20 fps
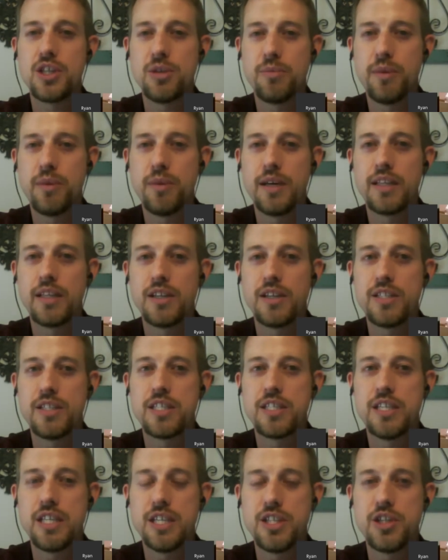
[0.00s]
but there is
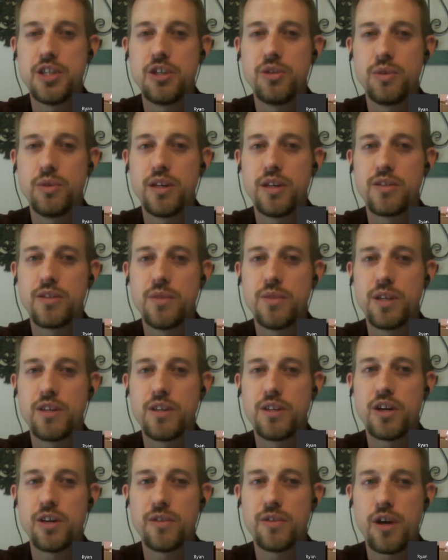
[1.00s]
an issue with
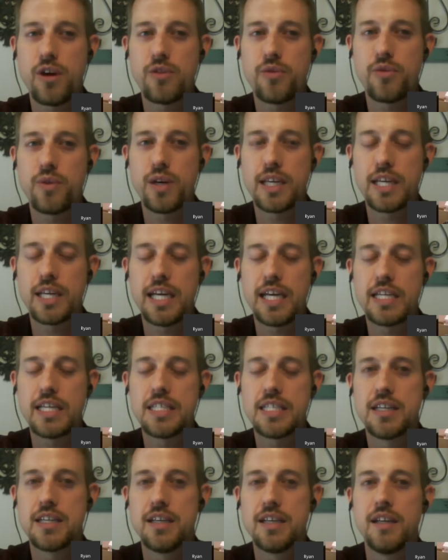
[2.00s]
arthritic
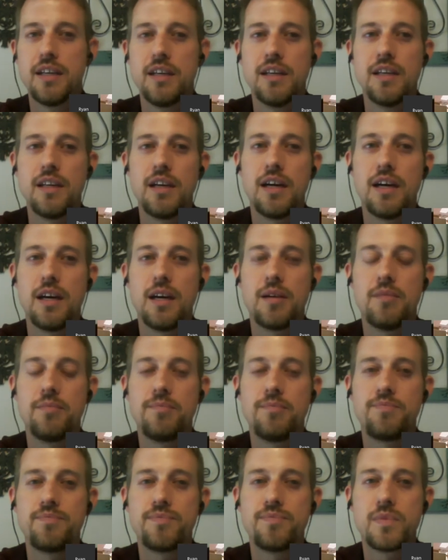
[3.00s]
hands.
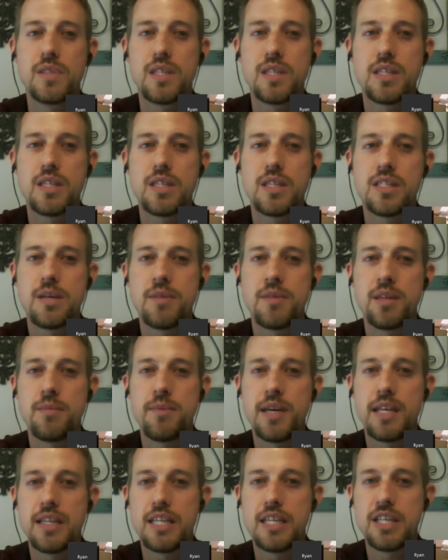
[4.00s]
Some of the
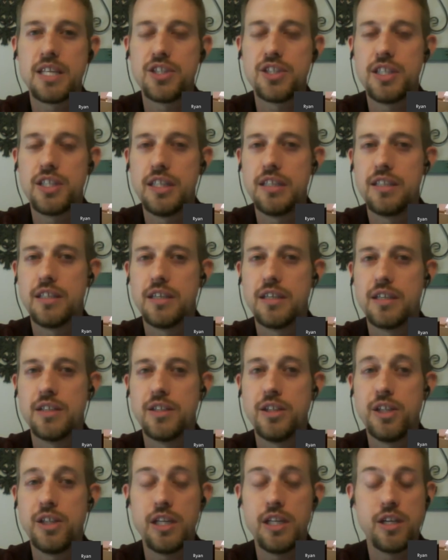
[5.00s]
main things you need
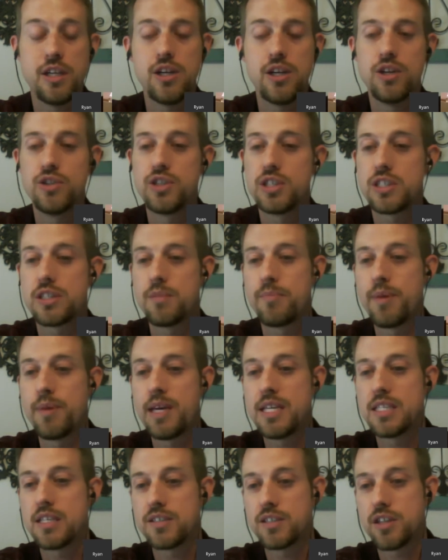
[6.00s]
to know just the
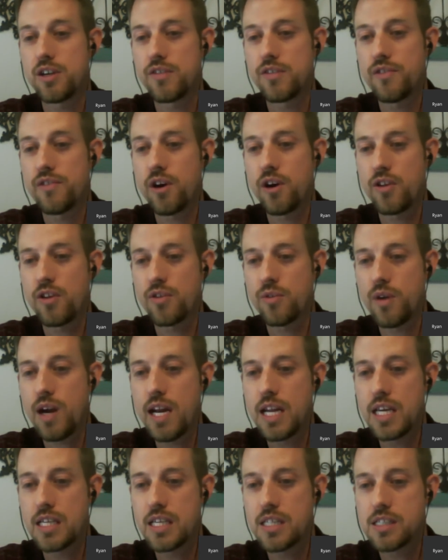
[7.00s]
basics of
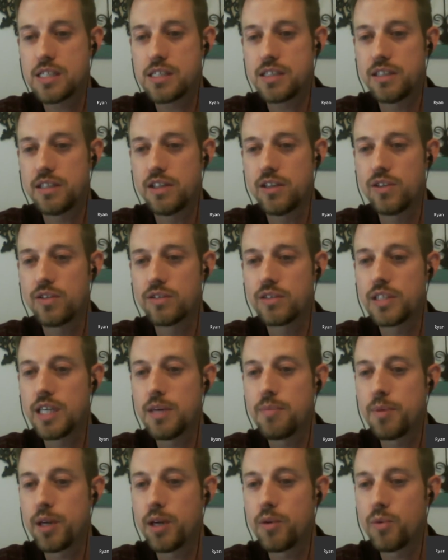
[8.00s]
arthritis. You know,
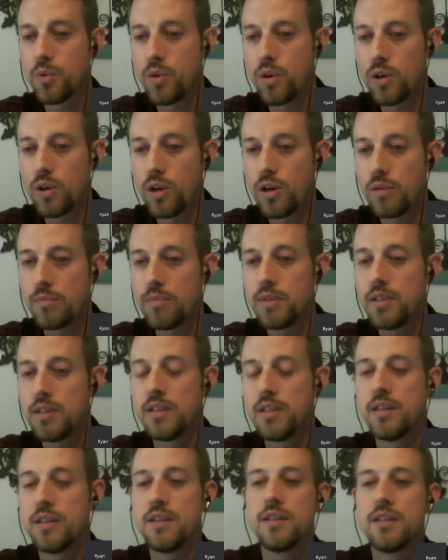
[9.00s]
keep it warm,
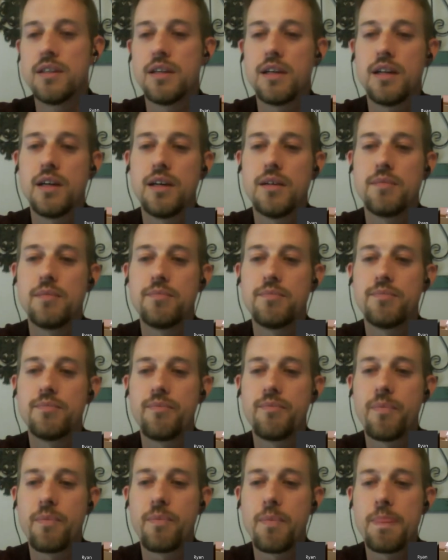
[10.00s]
and
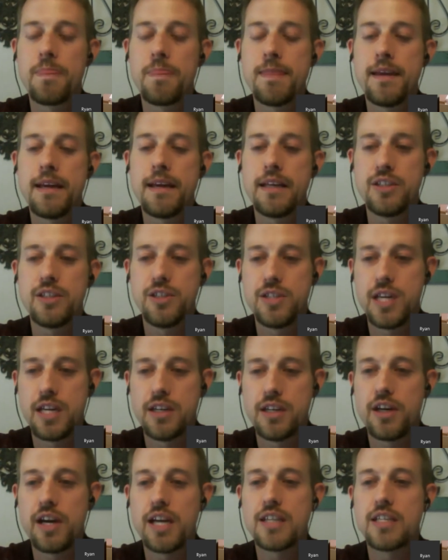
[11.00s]
you
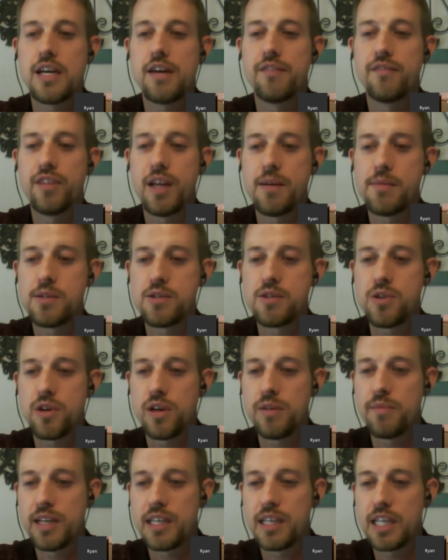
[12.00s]
take your
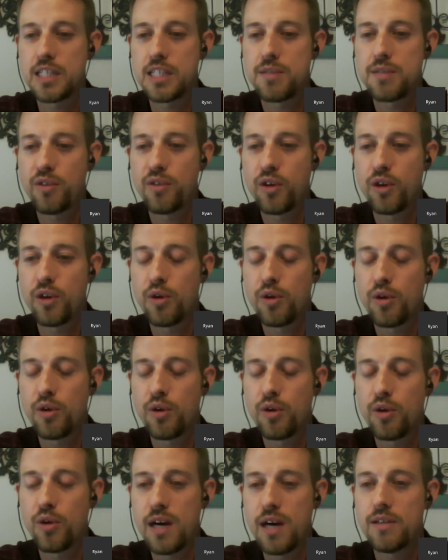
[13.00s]
anti-inflammatory medication before you go
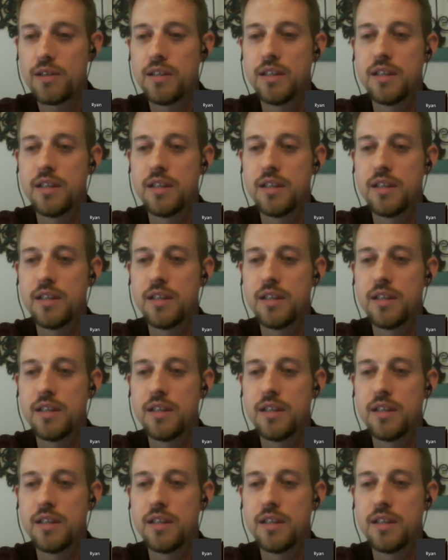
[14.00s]
out.